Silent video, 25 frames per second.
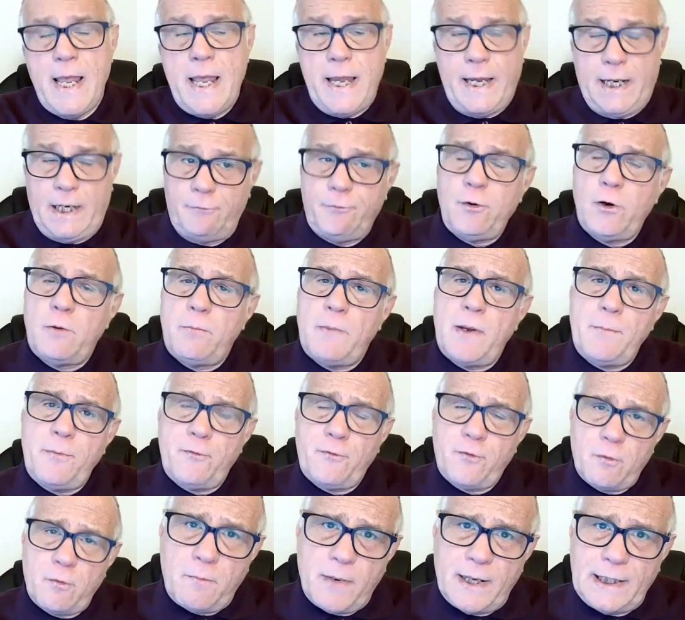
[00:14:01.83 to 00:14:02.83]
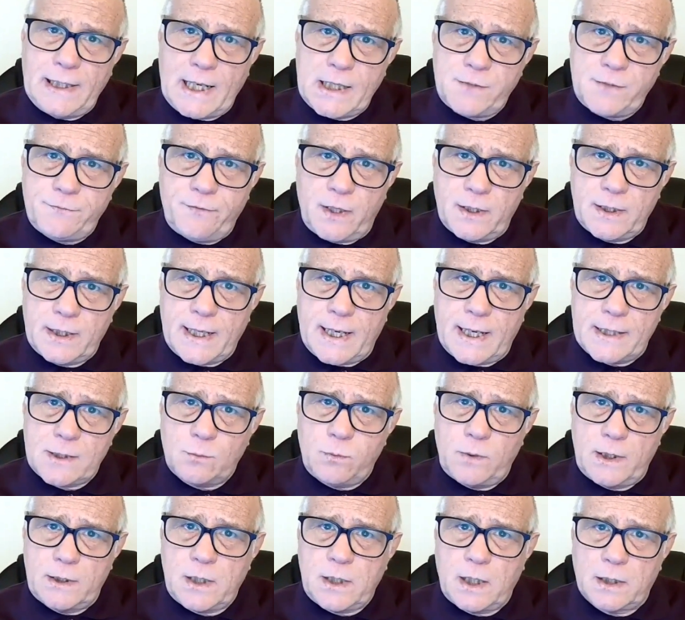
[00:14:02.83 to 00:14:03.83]
And if you remember my last podcast,
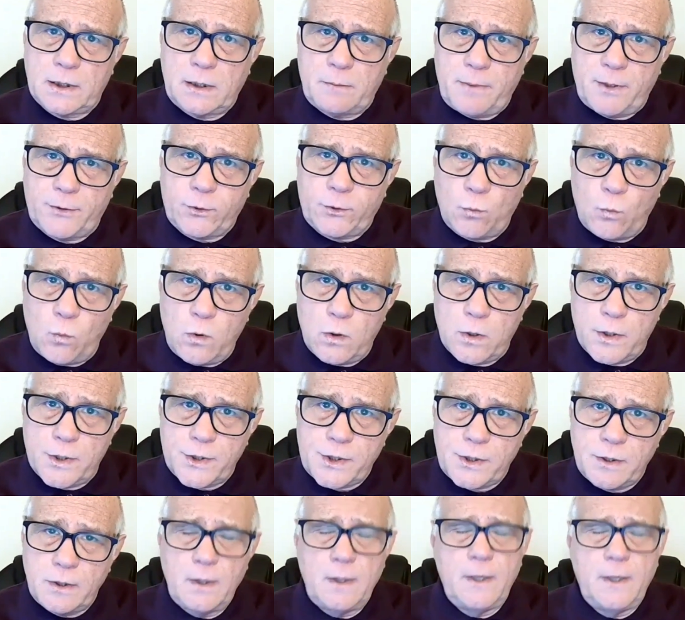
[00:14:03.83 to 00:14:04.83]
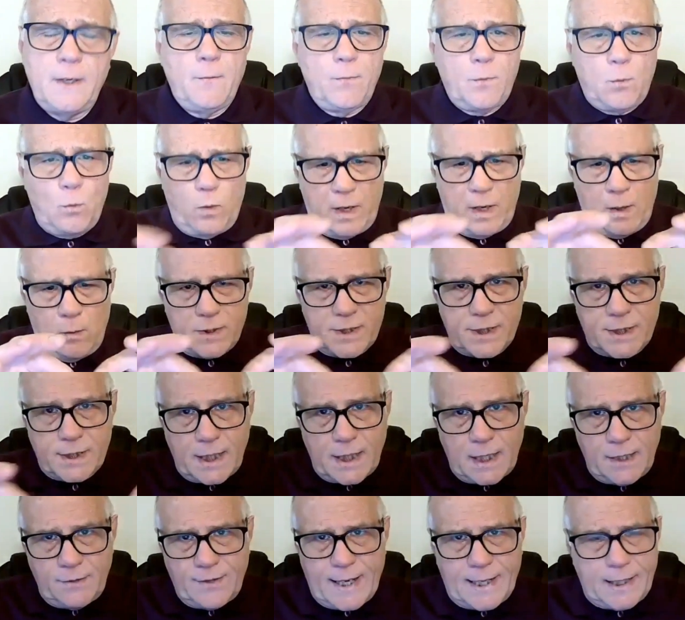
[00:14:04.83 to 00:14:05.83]
when I talked about the wars, where I was
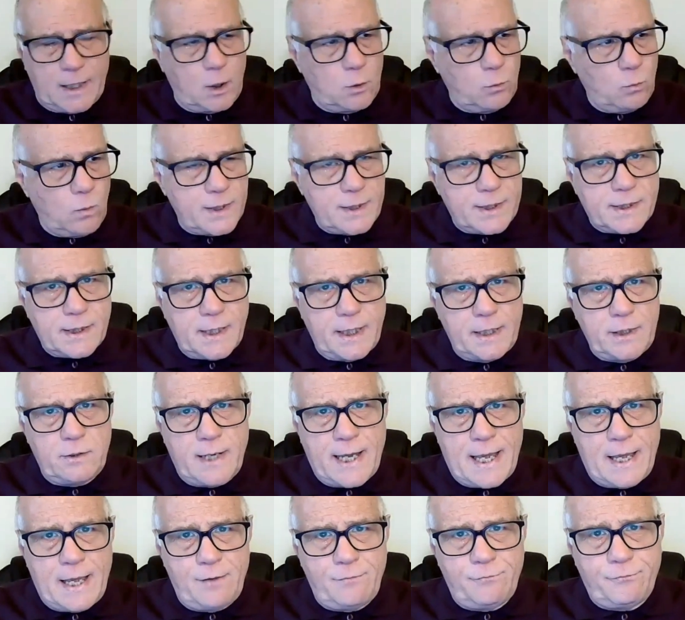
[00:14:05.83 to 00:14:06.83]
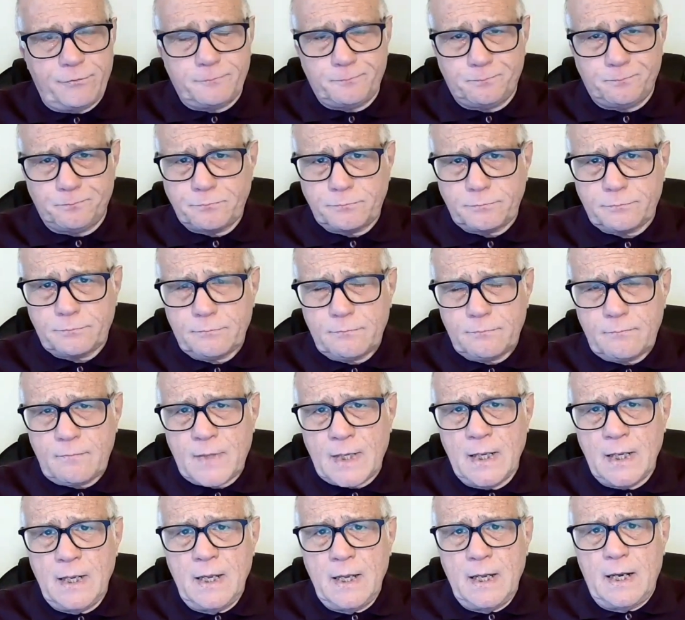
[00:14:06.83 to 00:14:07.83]
saying that on one side you have
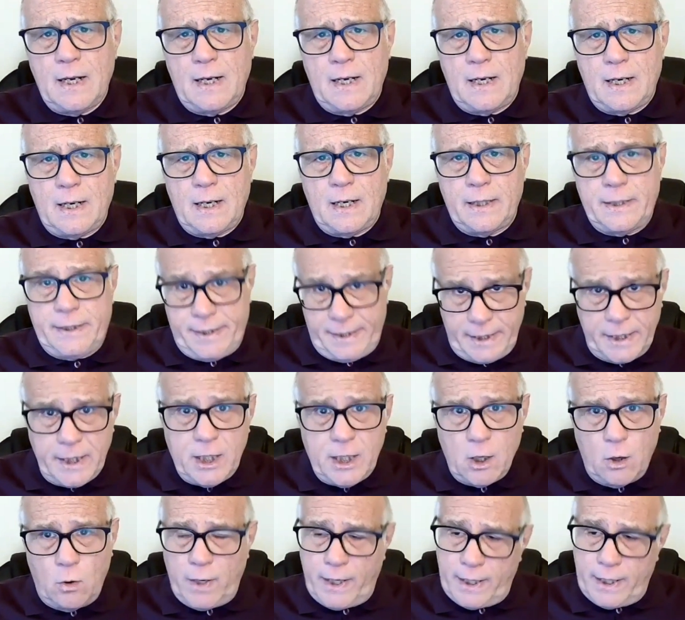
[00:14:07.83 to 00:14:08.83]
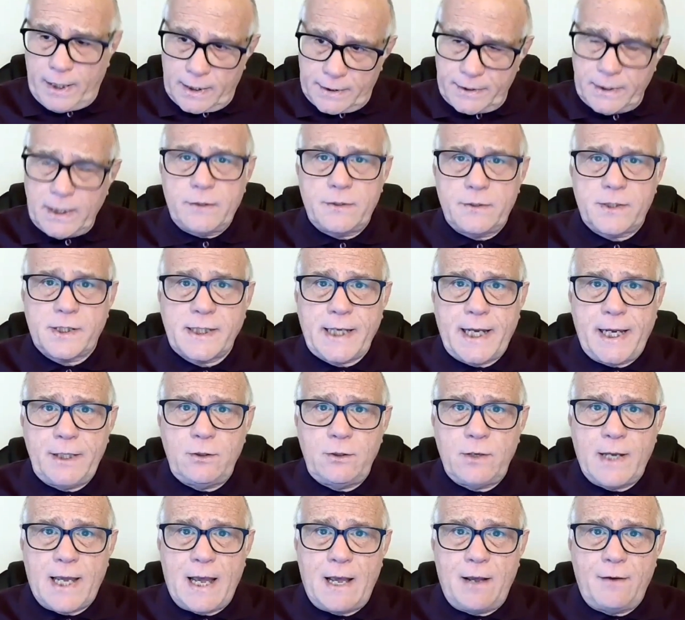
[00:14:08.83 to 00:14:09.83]
the ego, and on the other
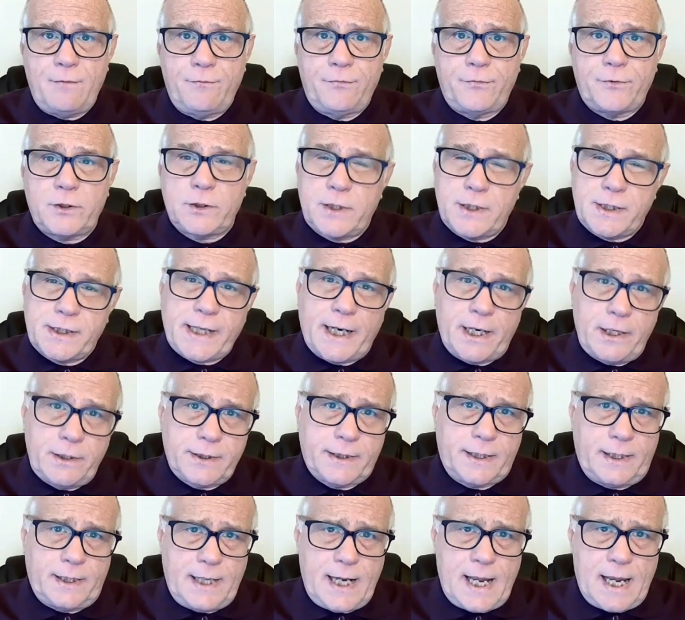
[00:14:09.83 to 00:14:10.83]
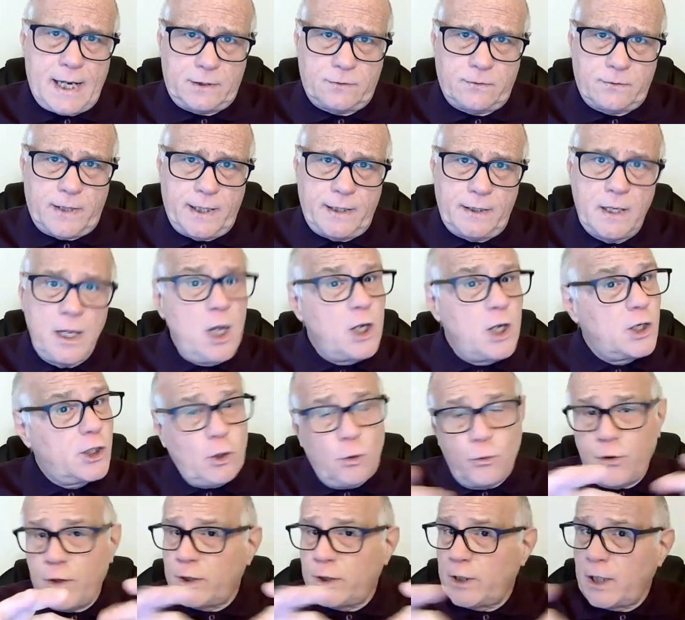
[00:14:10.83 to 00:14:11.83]
side you have the desire to connect, right?
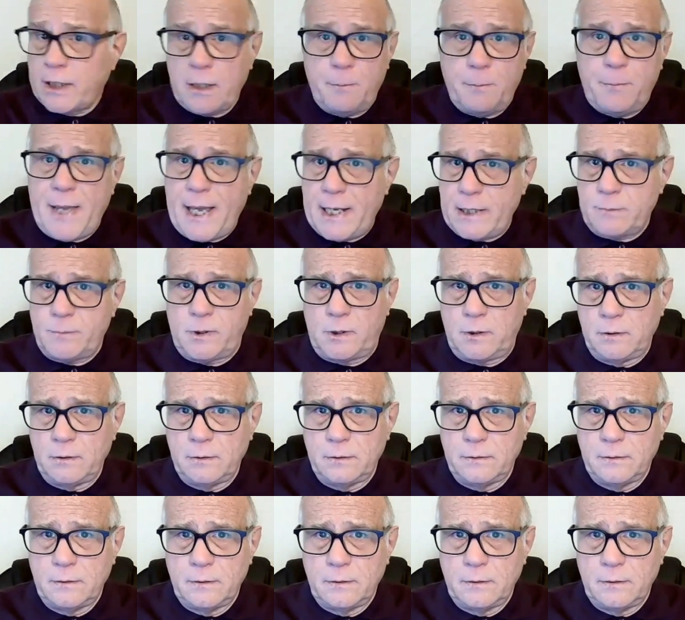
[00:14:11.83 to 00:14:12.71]
So they're not compatible.